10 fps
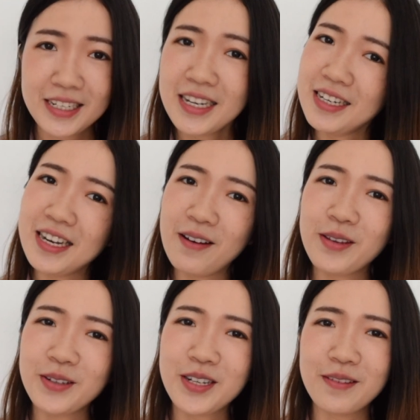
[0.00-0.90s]
No,
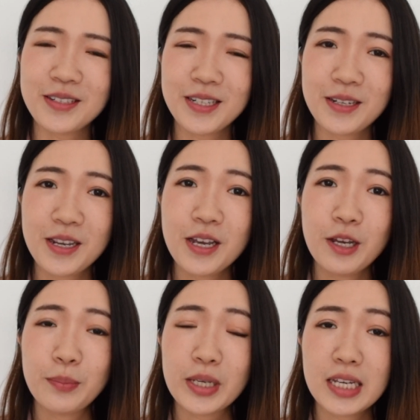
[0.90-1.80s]
you don't,
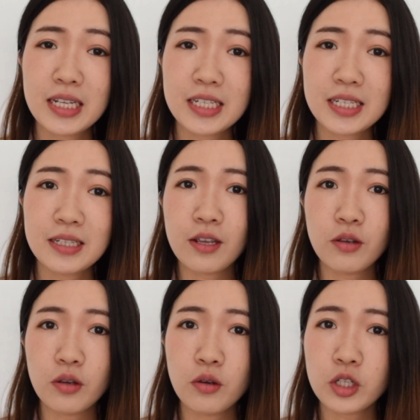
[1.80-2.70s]
because
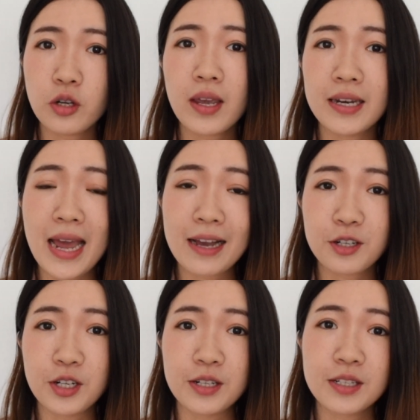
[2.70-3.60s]
you're doing an
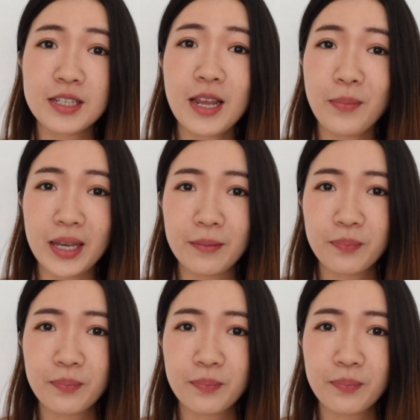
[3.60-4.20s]
action, sleeping,